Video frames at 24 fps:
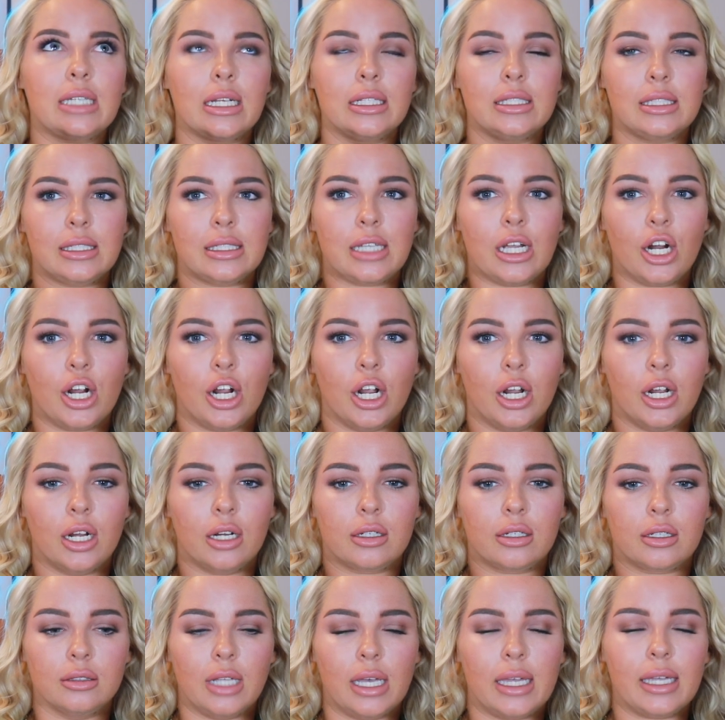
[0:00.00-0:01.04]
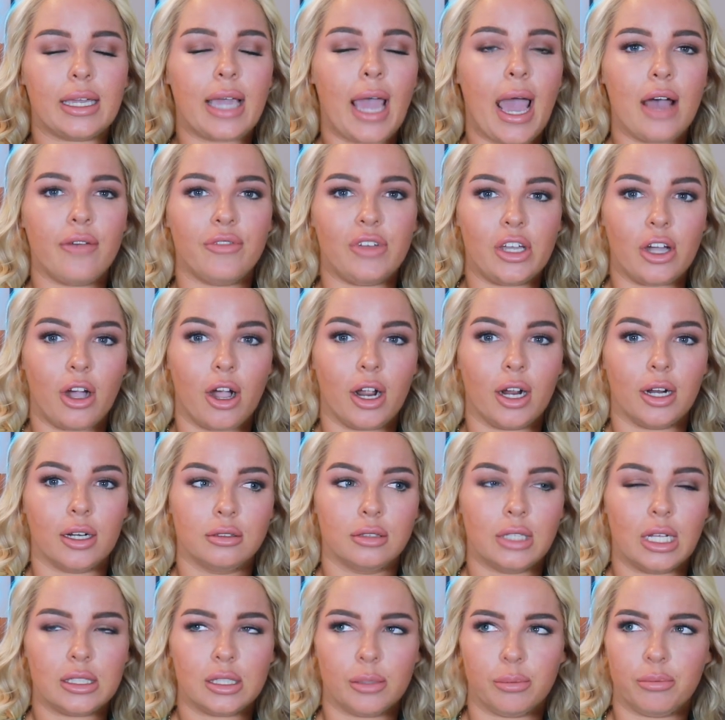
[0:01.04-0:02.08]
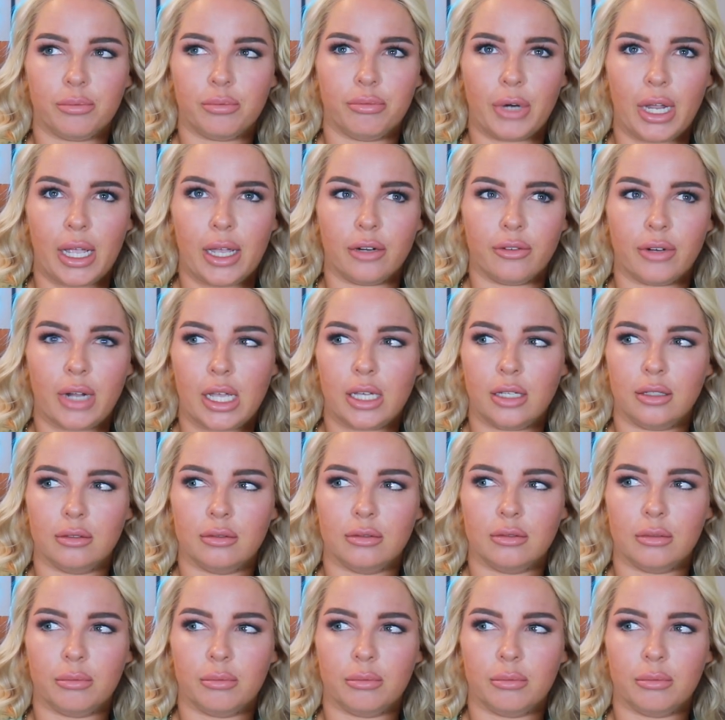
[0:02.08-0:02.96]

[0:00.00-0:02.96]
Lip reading: consider like Caviar. That's a brand, right?